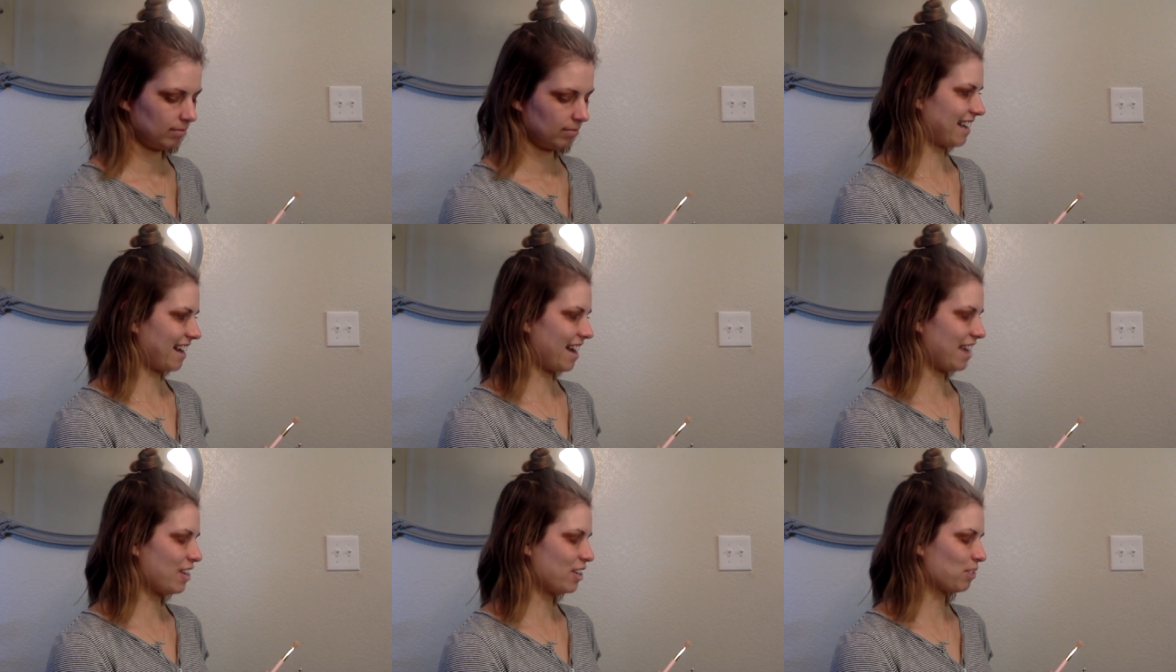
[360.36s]

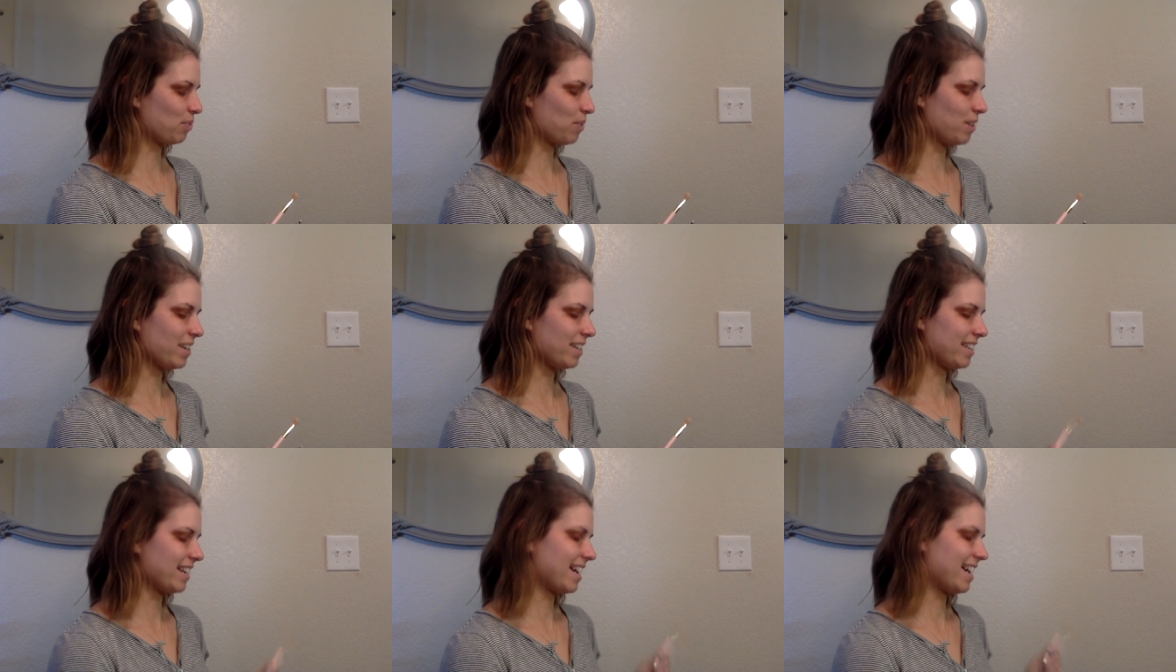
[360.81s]
I just
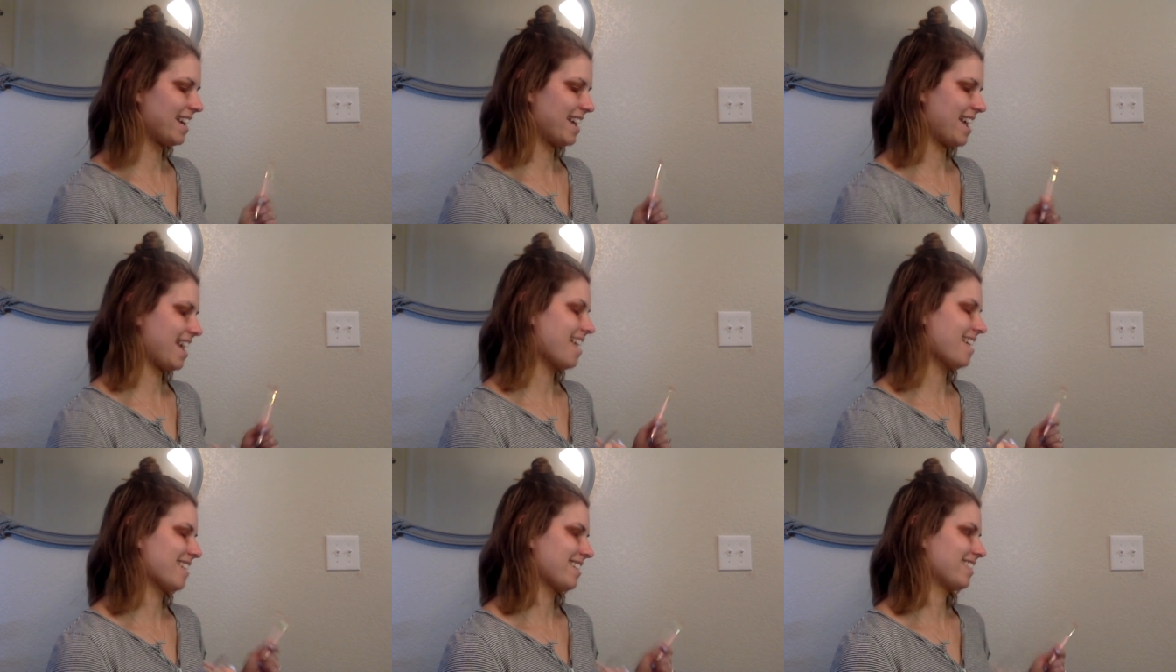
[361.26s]
want
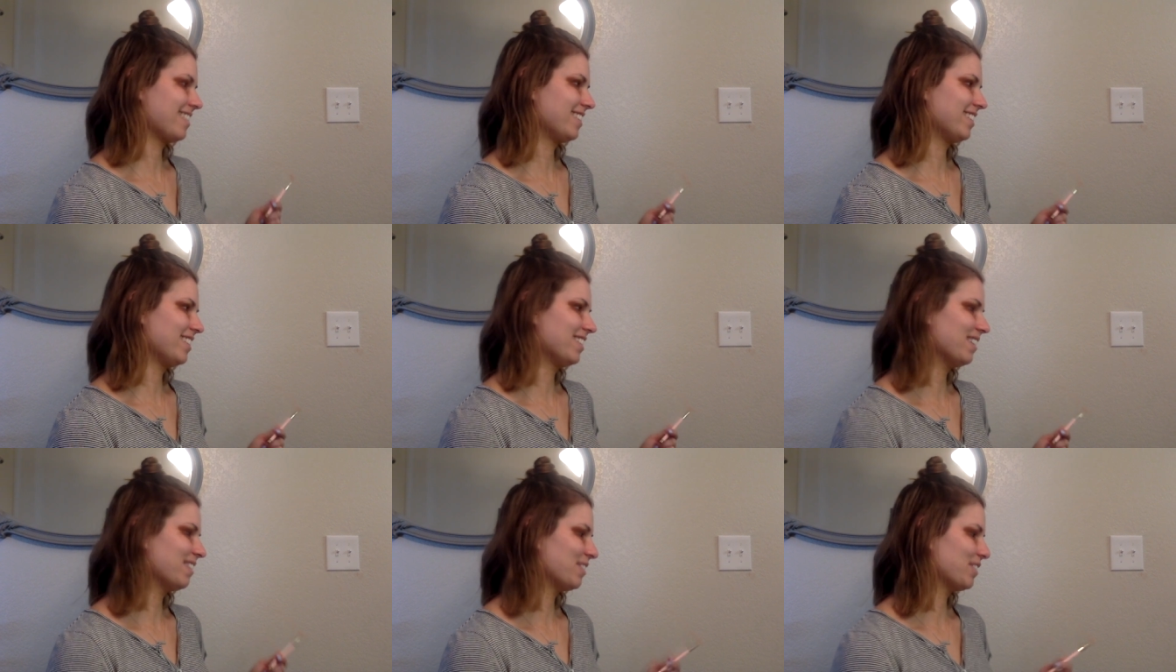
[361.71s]
tiny hands.
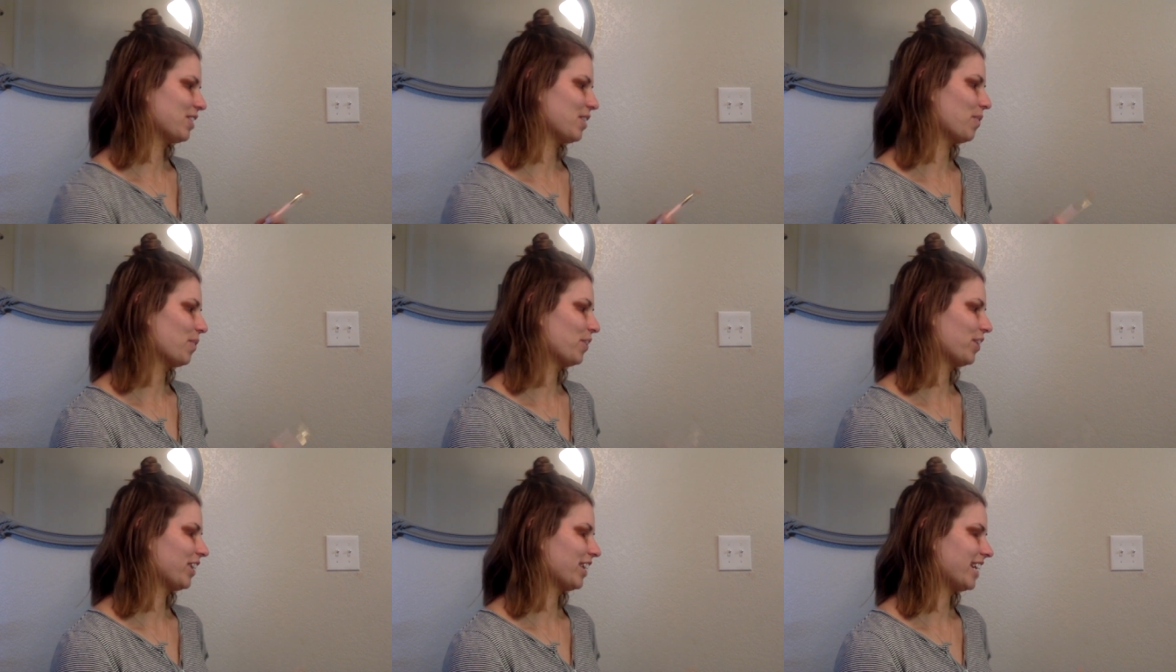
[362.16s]
You never
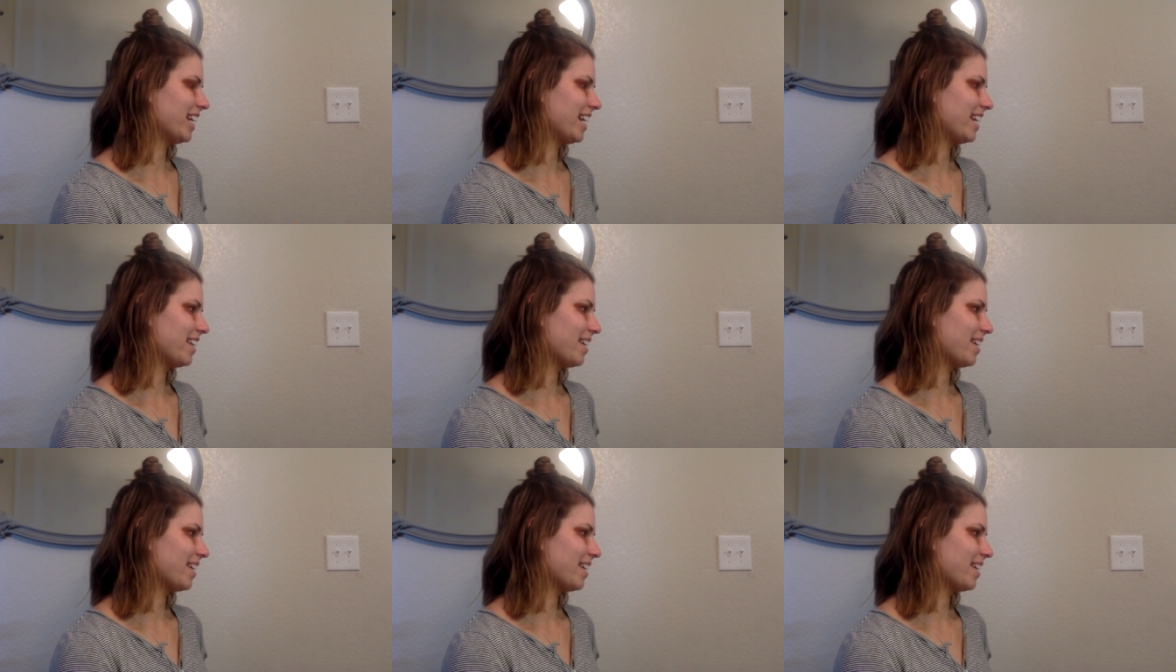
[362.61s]
know when you're gonna need